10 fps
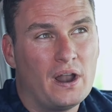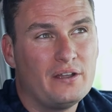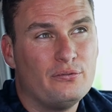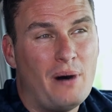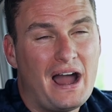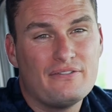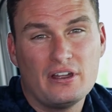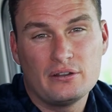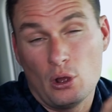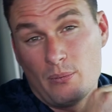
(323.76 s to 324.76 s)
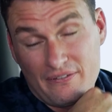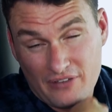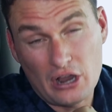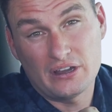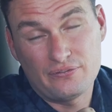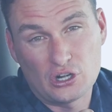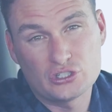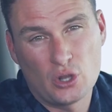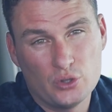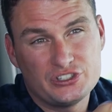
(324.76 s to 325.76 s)
one of my, no, my very
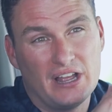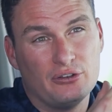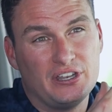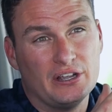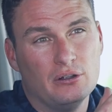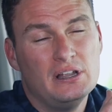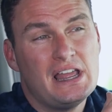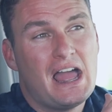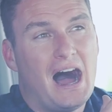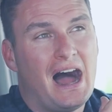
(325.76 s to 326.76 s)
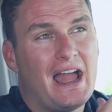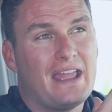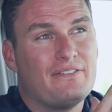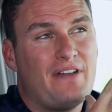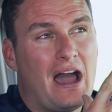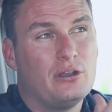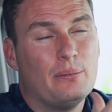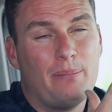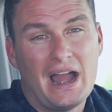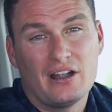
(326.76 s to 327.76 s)
first wholesale deal, I
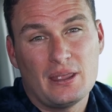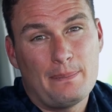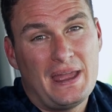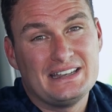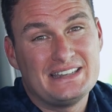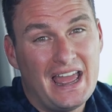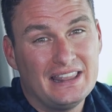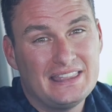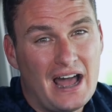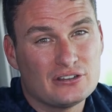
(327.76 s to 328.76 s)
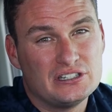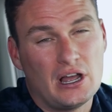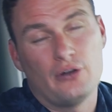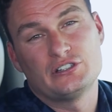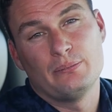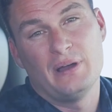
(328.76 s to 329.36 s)
found a buyer that paid $10,000